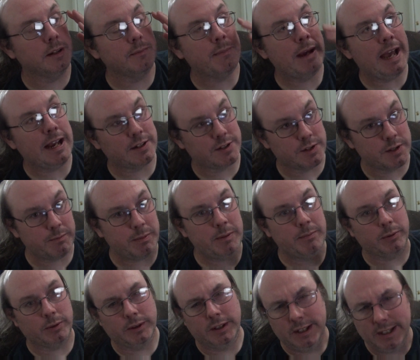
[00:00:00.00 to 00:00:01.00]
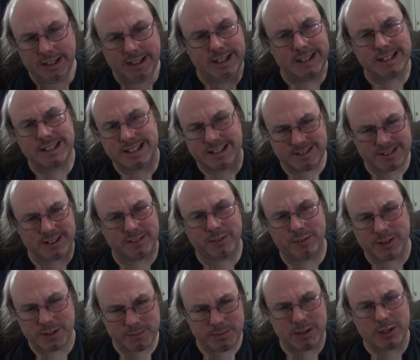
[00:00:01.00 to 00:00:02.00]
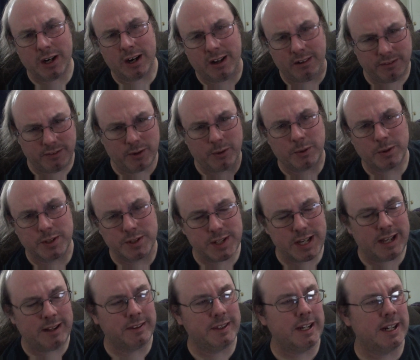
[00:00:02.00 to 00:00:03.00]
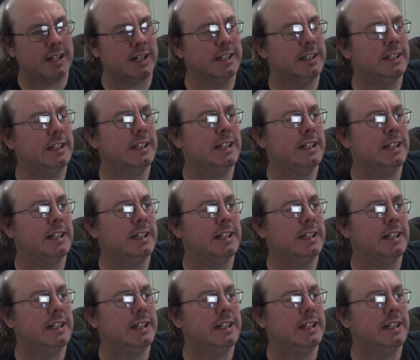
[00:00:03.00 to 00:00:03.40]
it back so that people. It, there's a frisbee golf course out there,